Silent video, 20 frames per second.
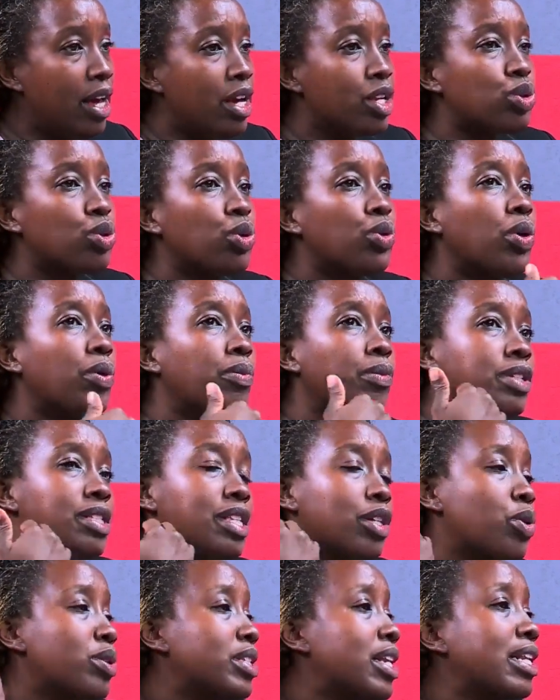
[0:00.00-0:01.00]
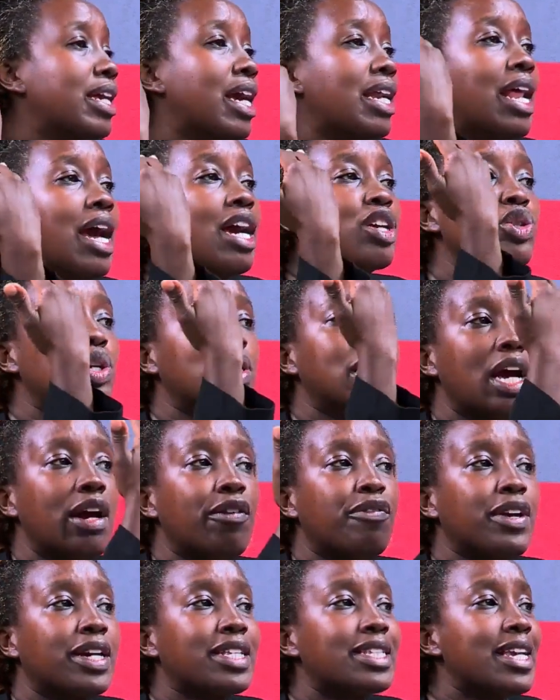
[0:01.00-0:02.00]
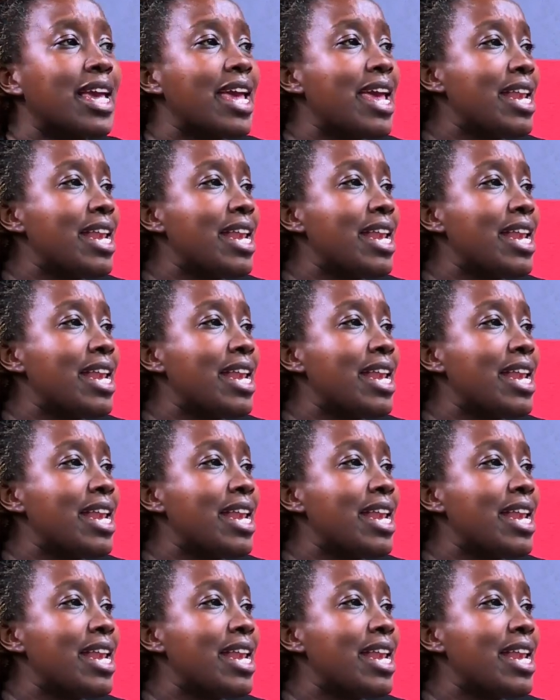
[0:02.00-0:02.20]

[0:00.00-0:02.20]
So sickle cell can actually affect